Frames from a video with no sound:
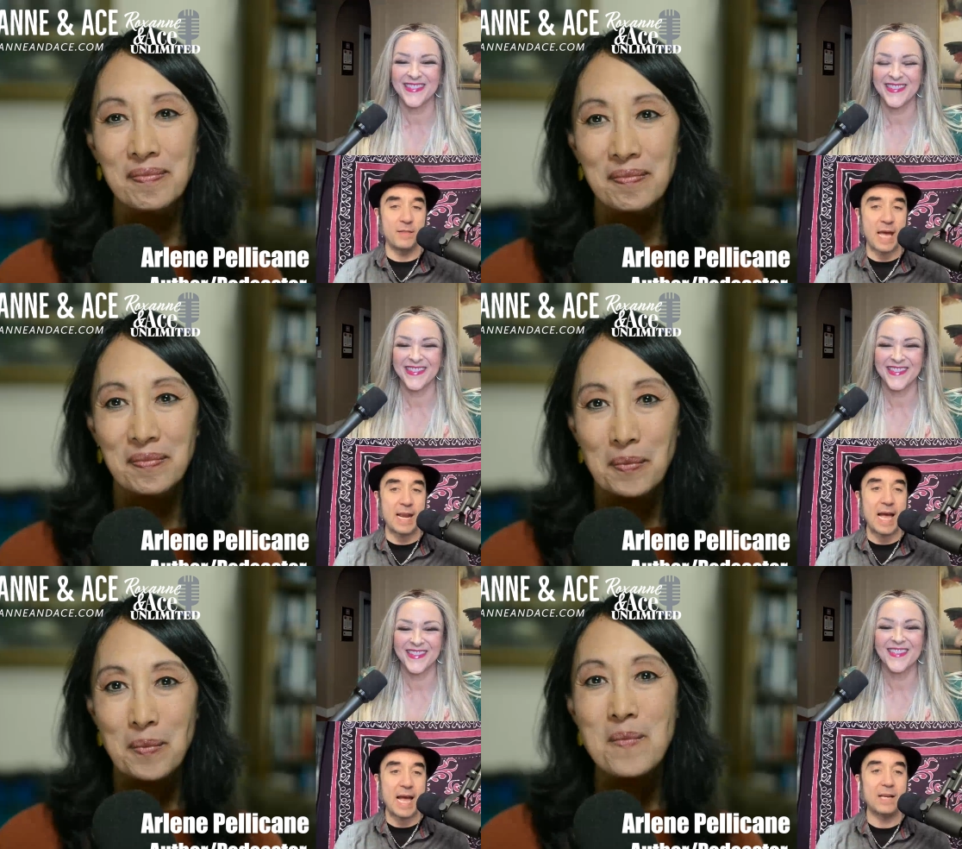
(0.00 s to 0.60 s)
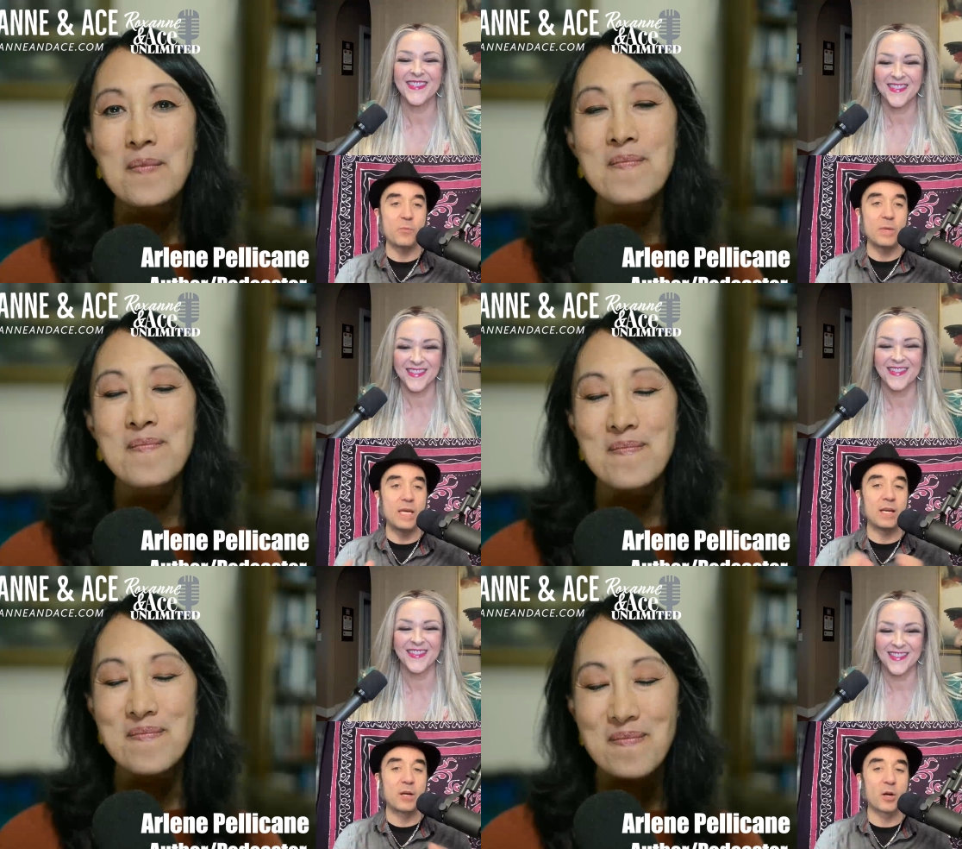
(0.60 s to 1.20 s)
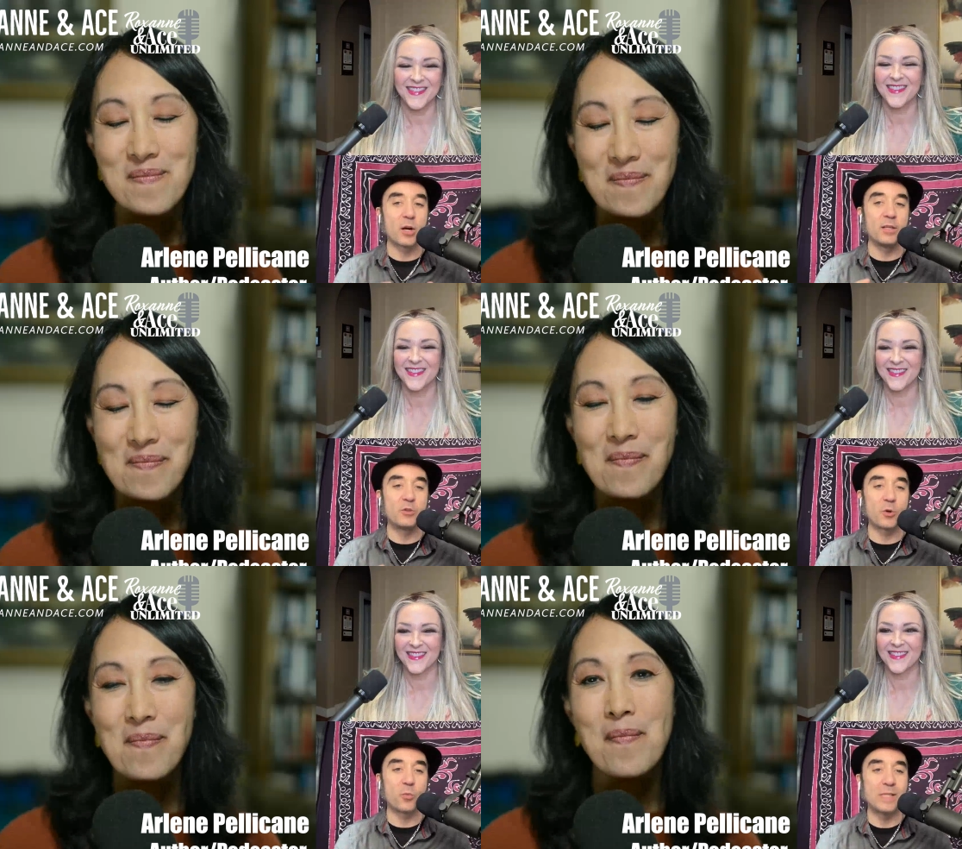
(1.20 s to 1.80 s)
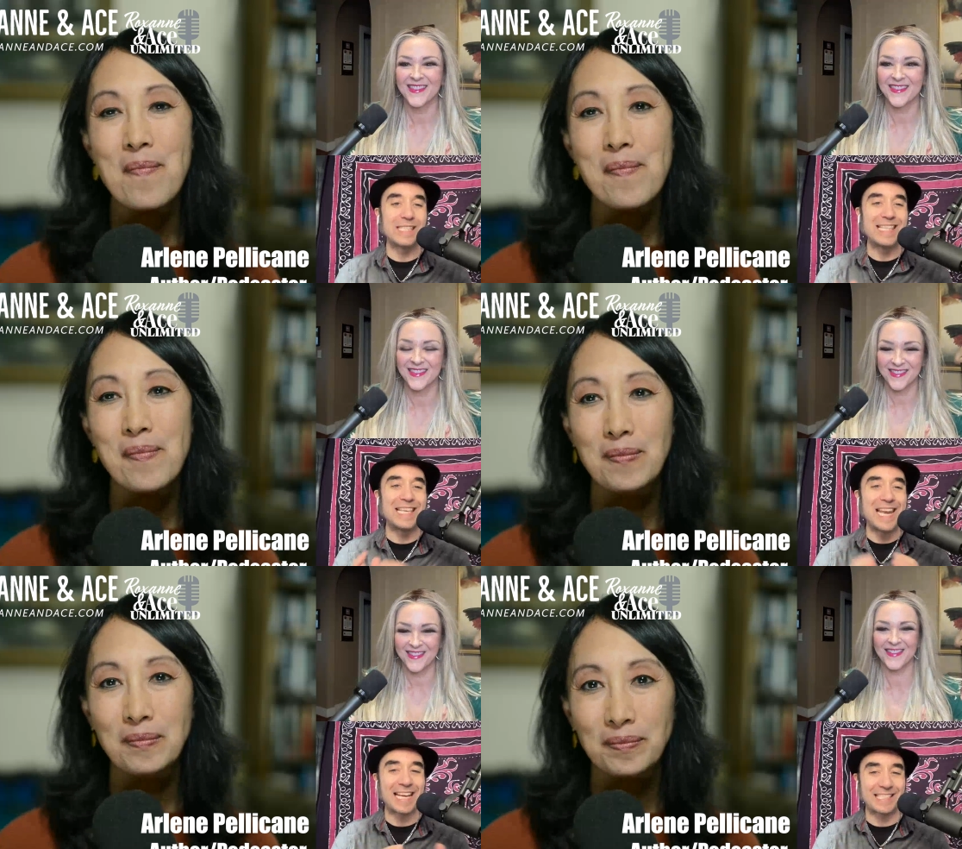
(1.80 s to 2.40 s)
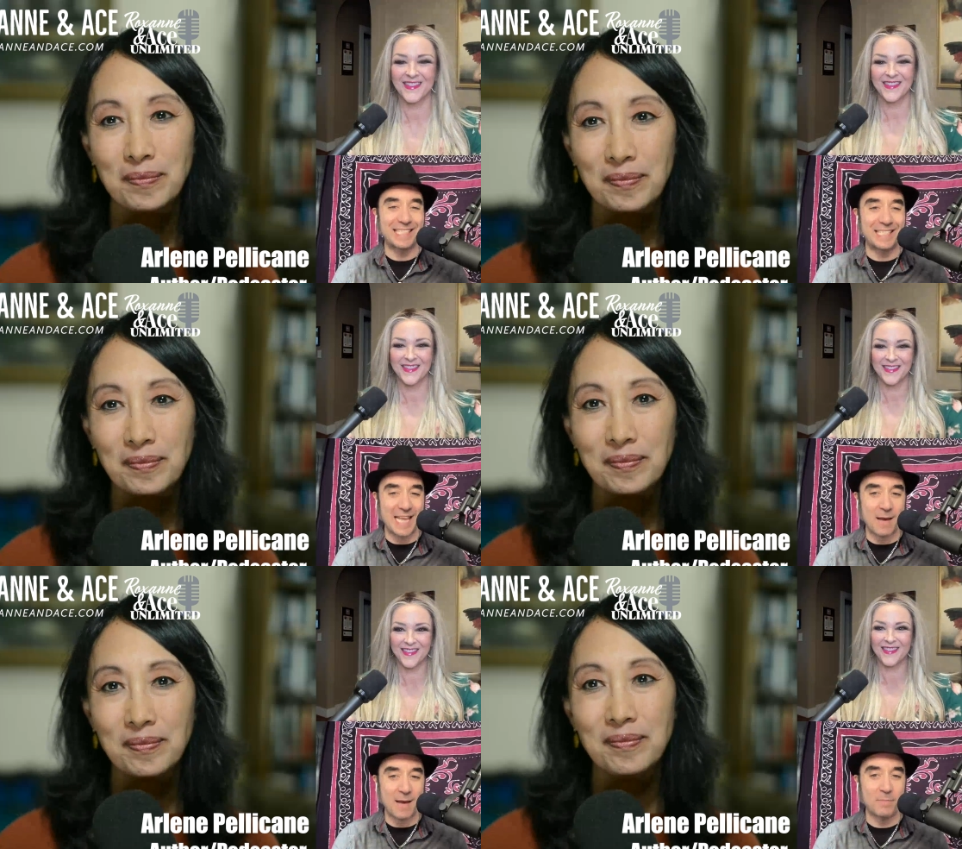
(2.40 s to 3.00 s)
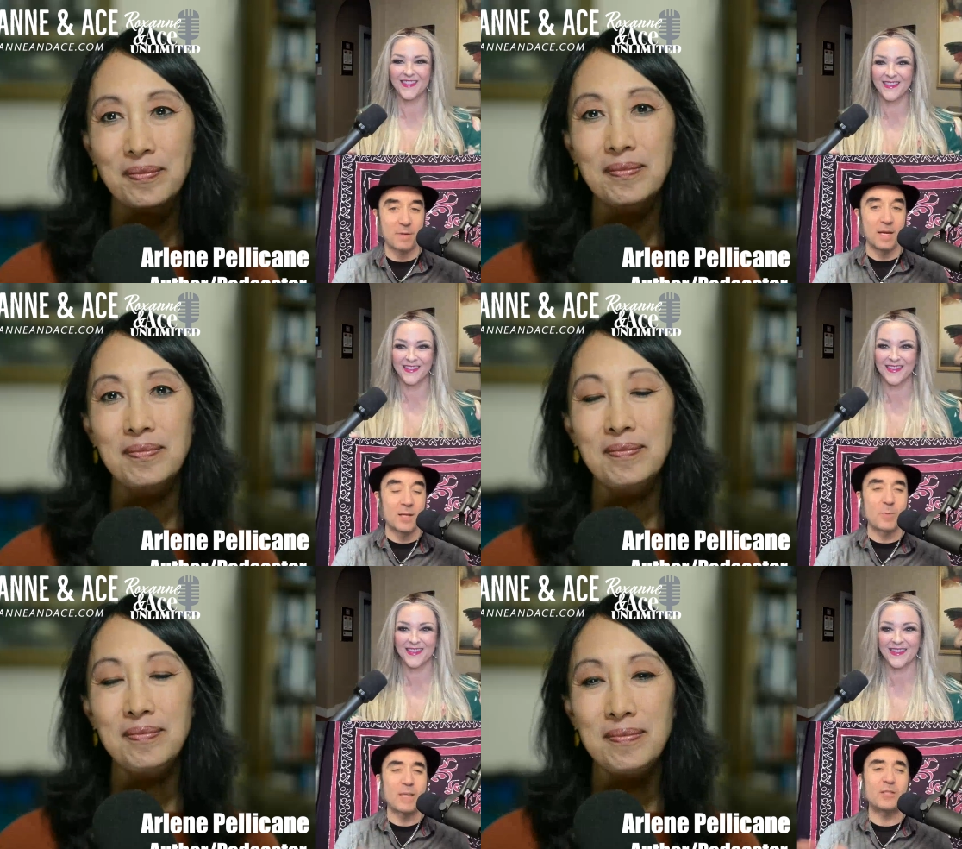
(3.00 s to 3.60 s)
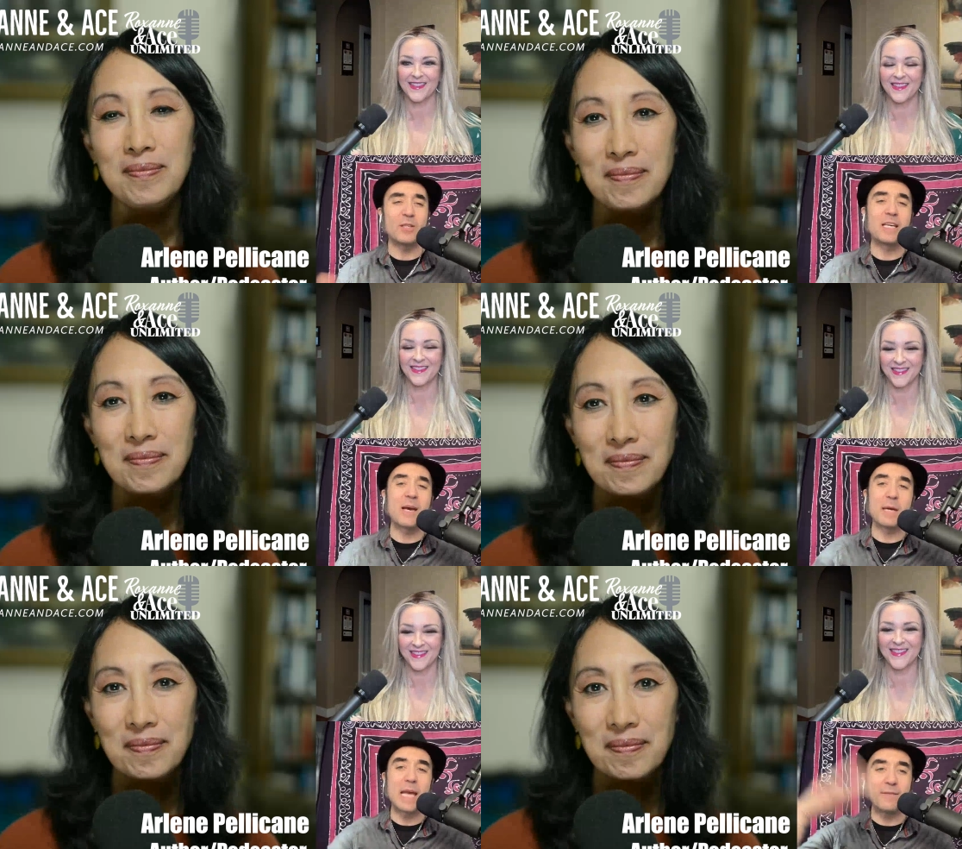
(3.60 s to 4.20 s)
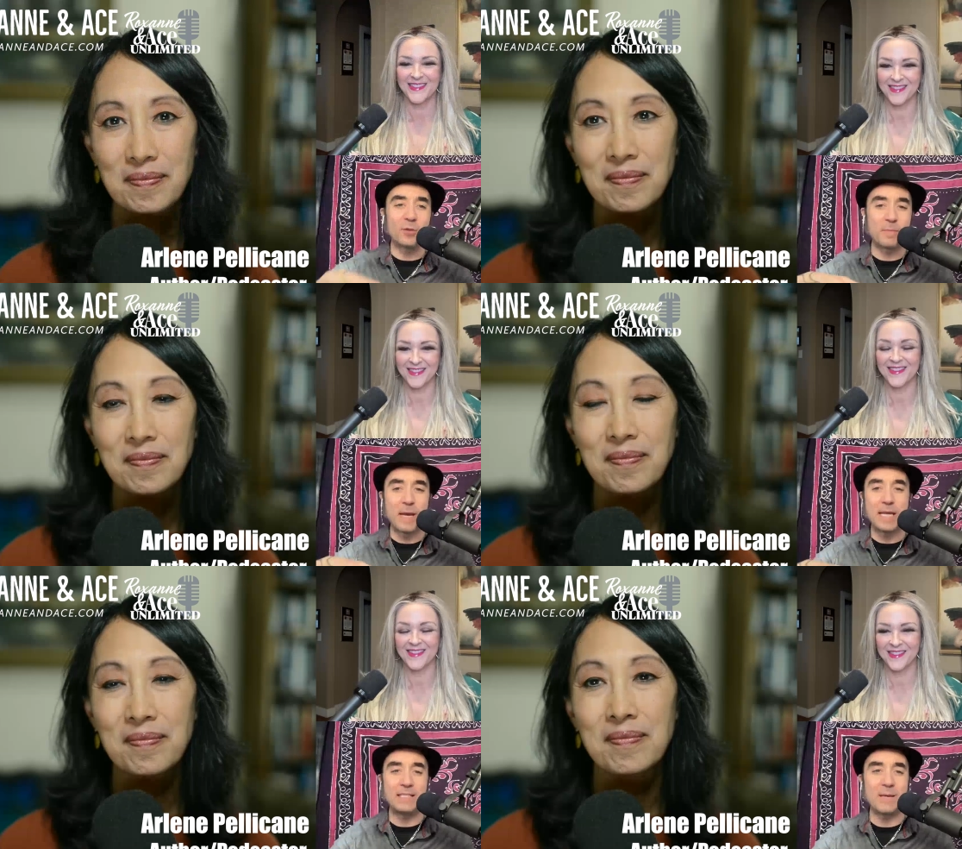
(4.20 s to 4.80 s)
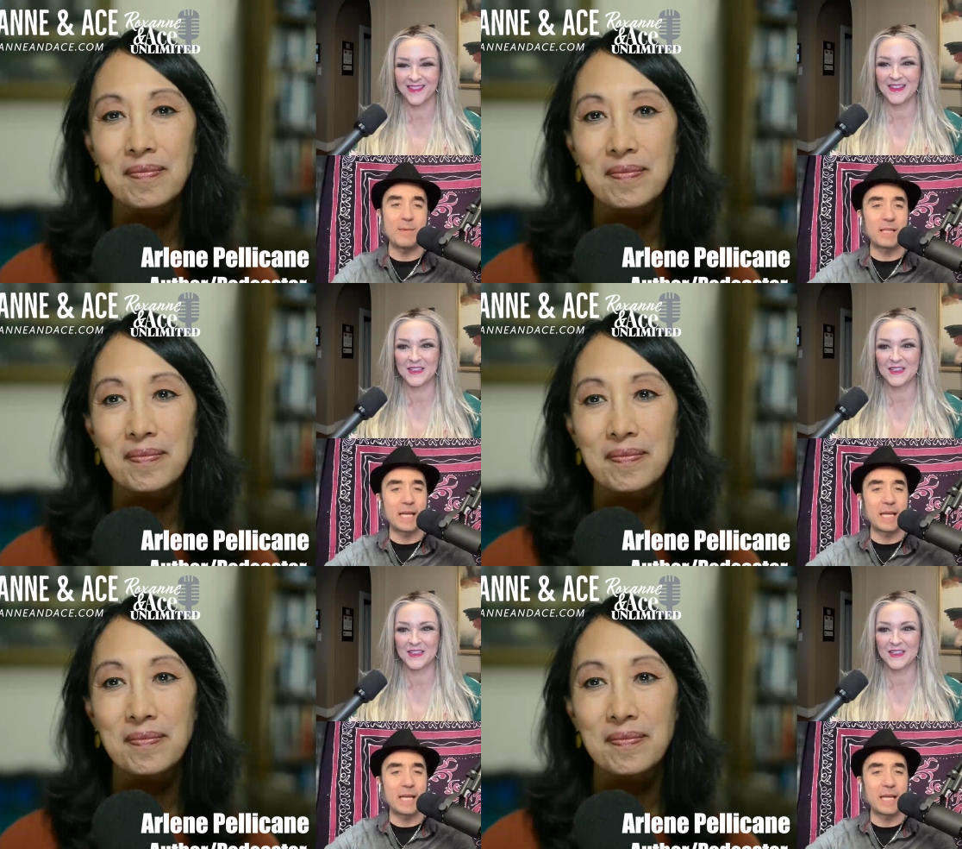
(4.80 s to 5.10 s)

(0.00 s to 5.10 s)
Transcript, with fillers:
Speaker 1: that. How do we encourage, or what's the next step, especially coming after the pandemic?